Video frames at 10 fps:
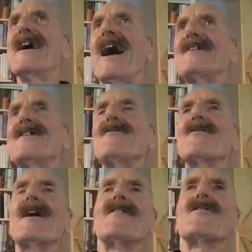And here
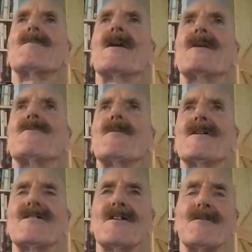again, speaking for
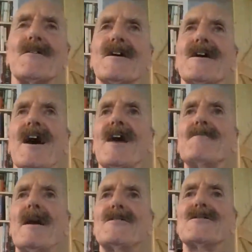myself, I
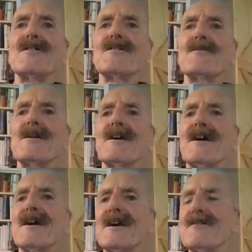mention that when
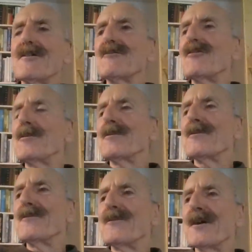I hear a group
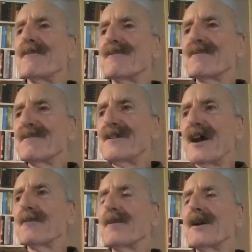of
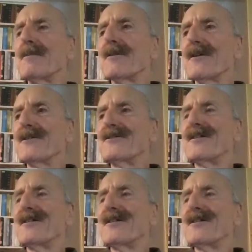young people on the